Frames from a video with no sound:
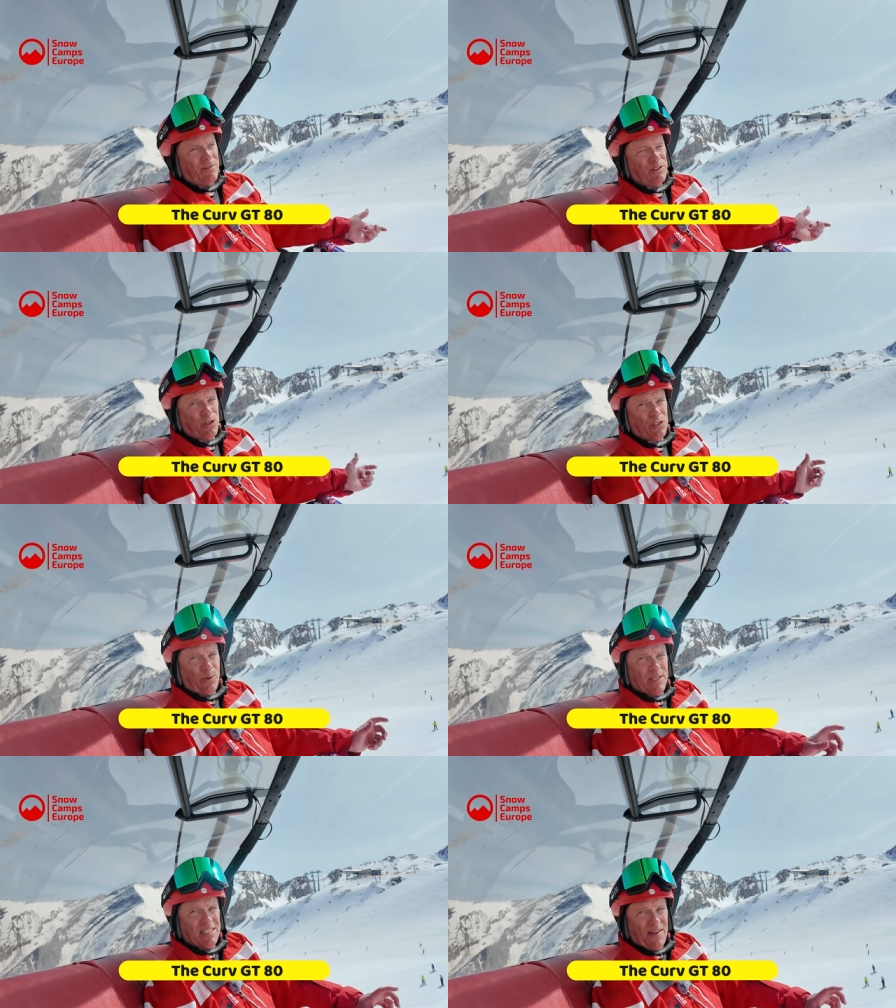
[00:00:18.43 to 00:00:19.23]
There is
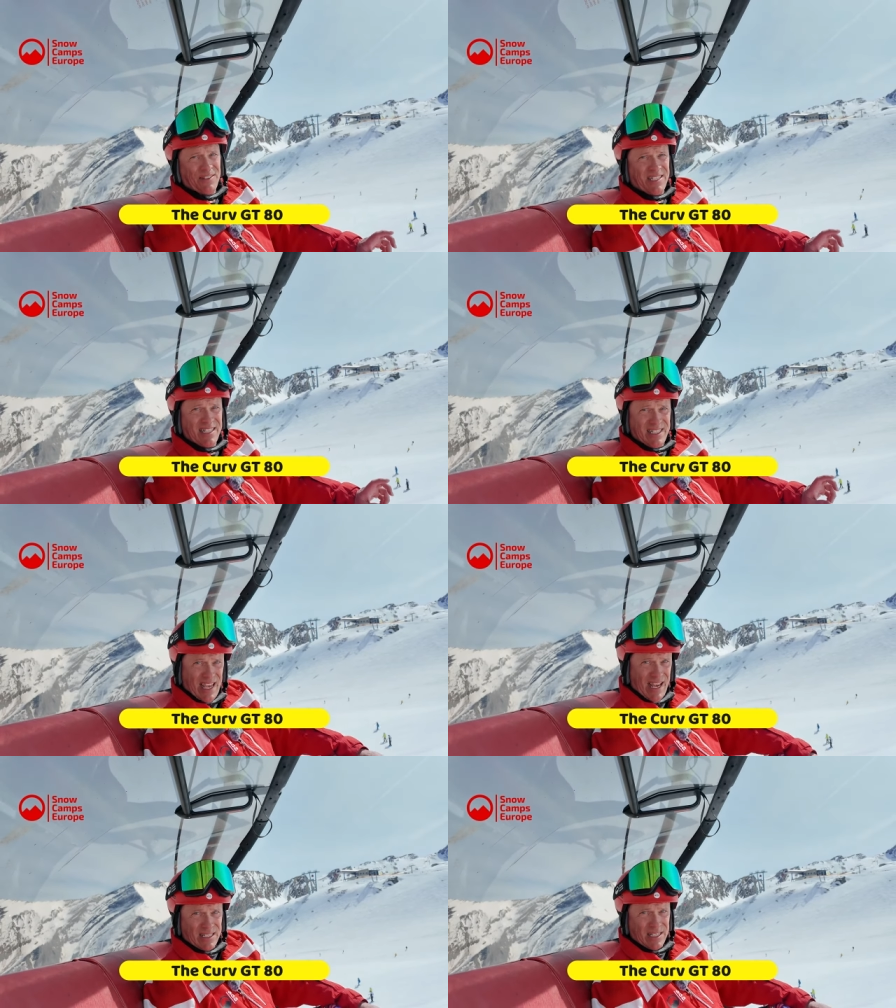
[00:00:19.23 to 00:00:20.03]
also a
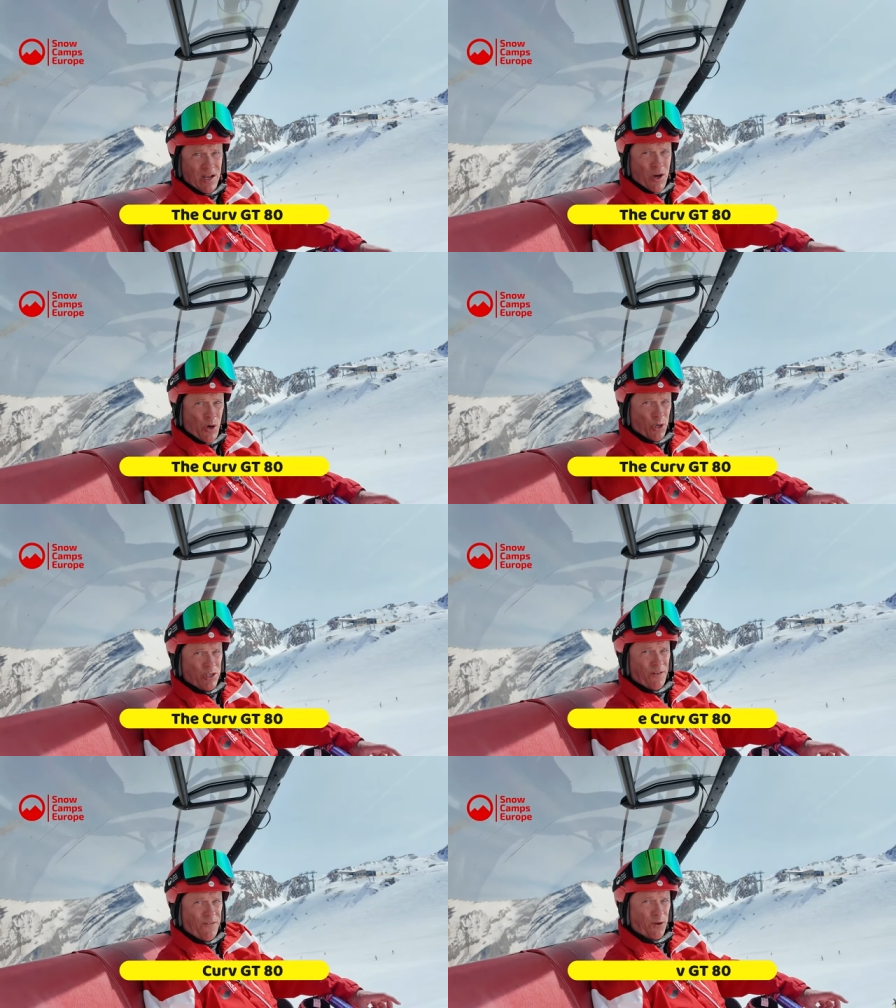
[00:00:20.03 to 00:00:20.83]
76
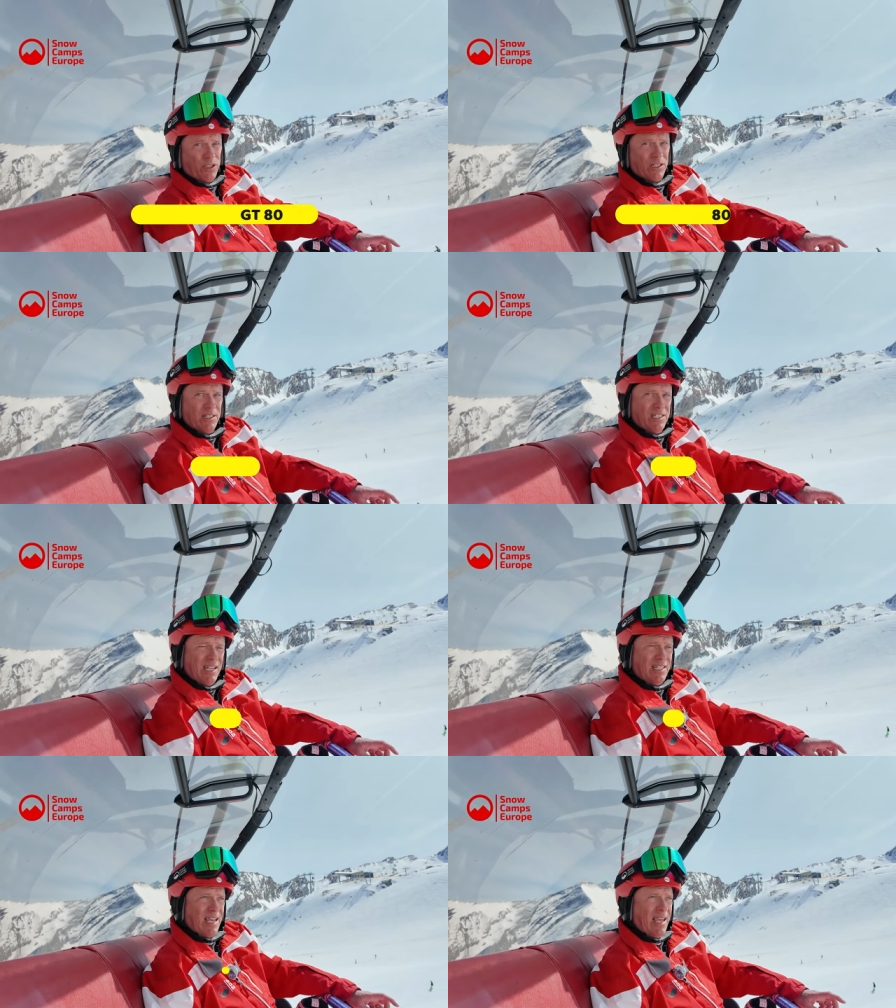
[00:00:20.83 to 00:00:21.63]
underfoot
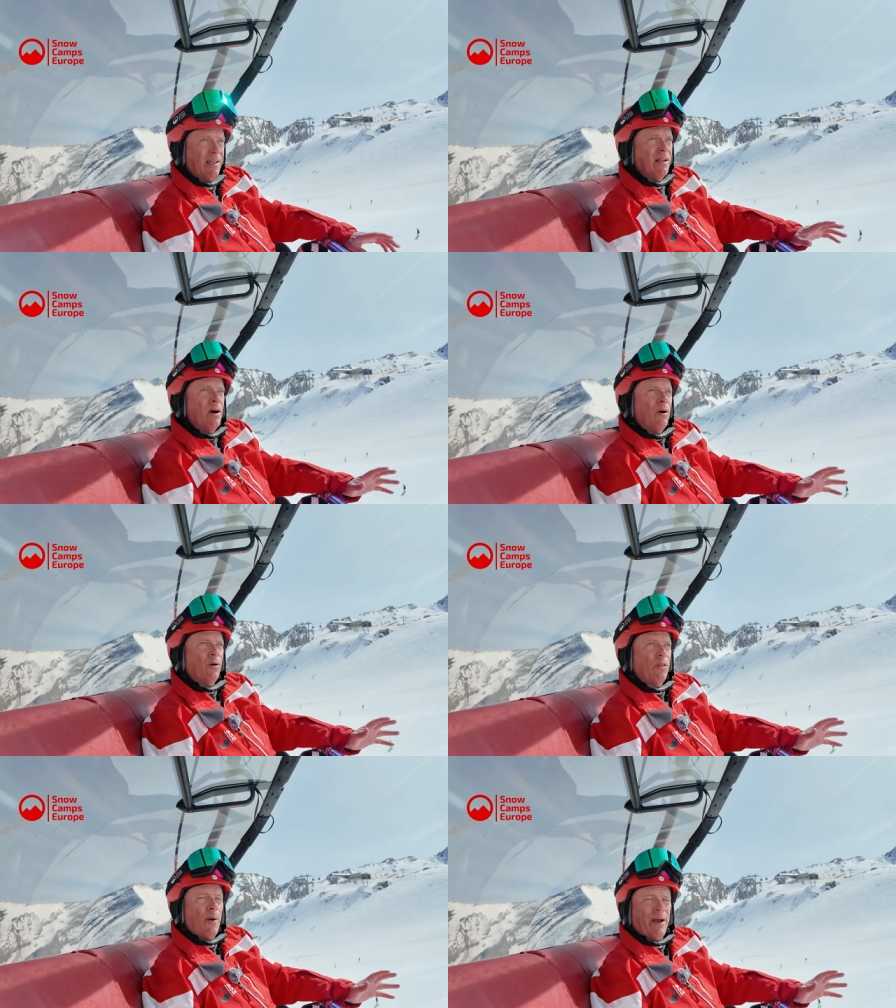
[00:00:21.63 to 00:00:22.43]
GT,
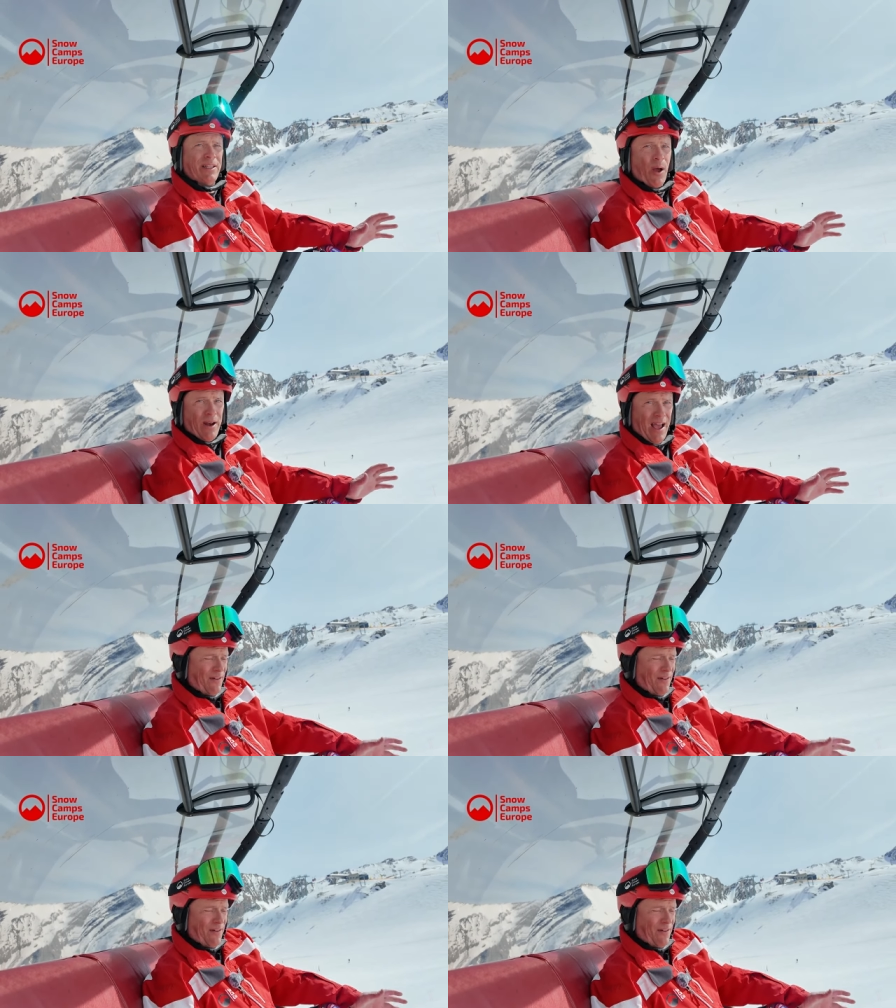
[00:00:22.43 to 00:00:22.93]
although I don't